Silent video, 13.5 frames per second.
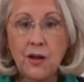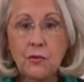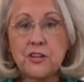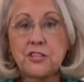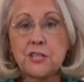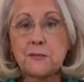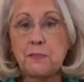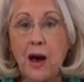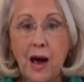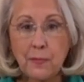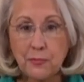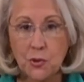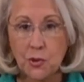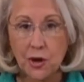which is
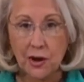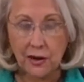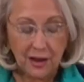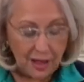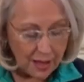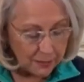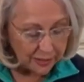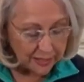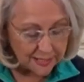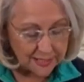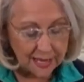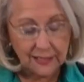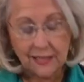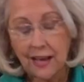popcorn, because
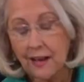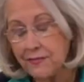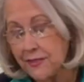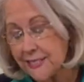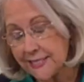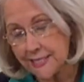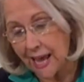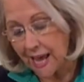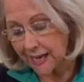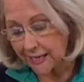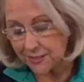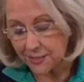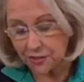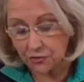I love the
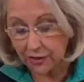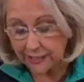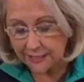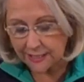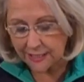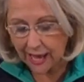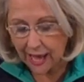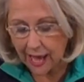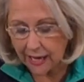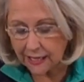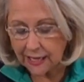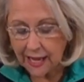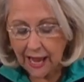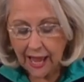snack. It's a great
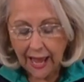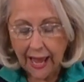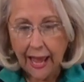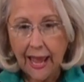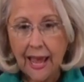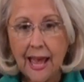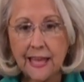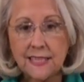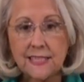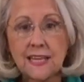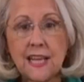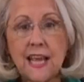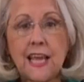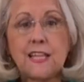snack,
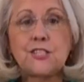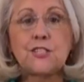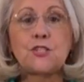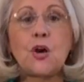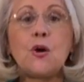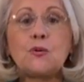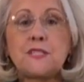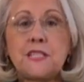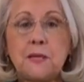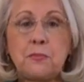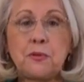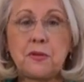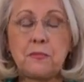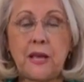and it's so
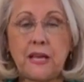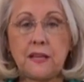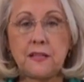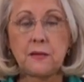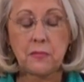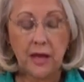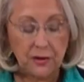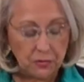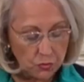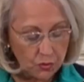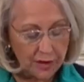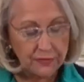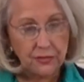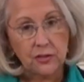simple to make in the
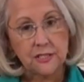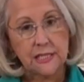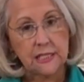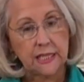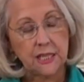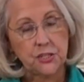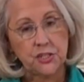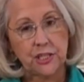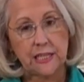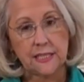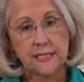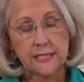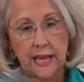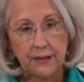microwave using the
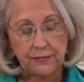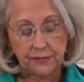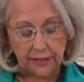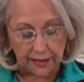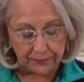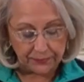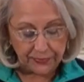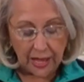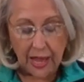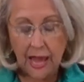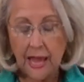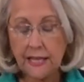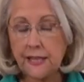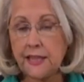Cuchina safe lid.
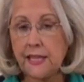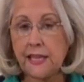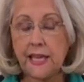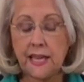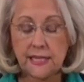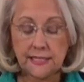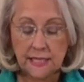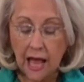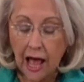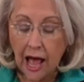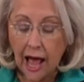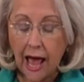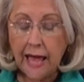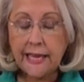And the thing is,
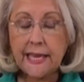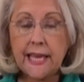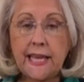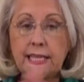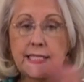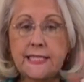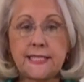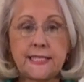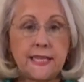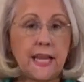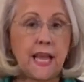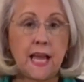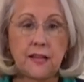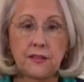I can't
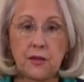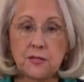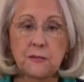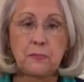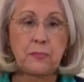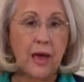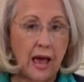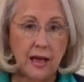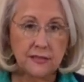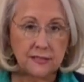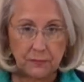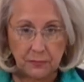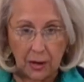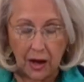stand those
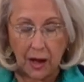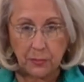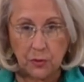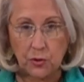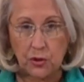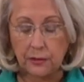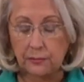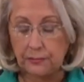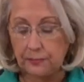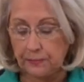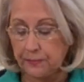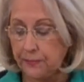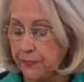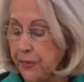bags of popcorn.
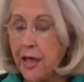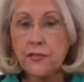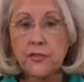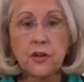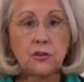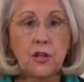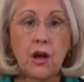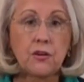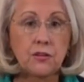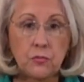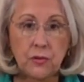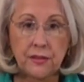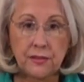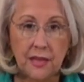They're
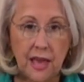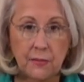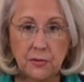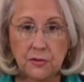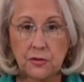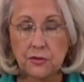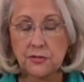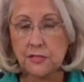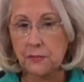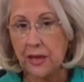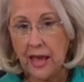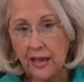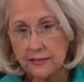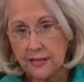loaded with chemicals. The
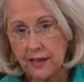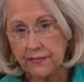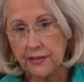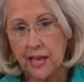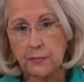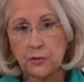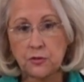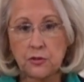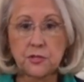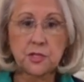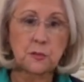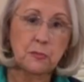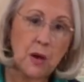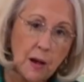bags have
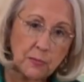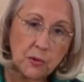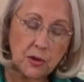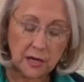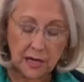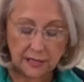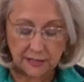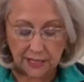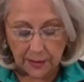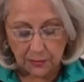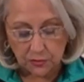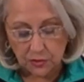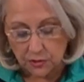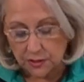chemicals. The popcorn has
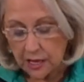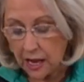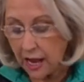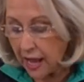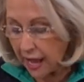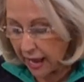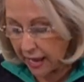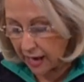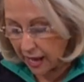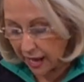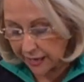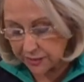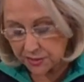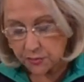chemicals. And
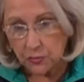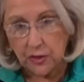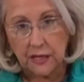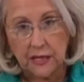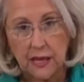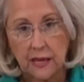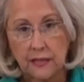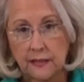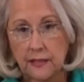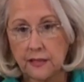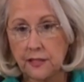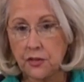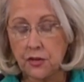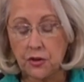I just want to get,
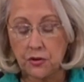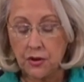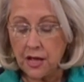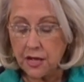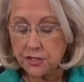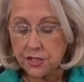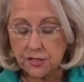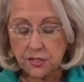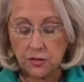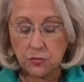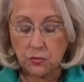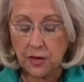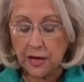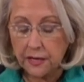just
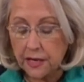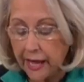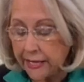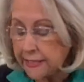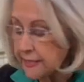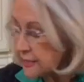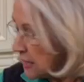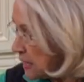a nice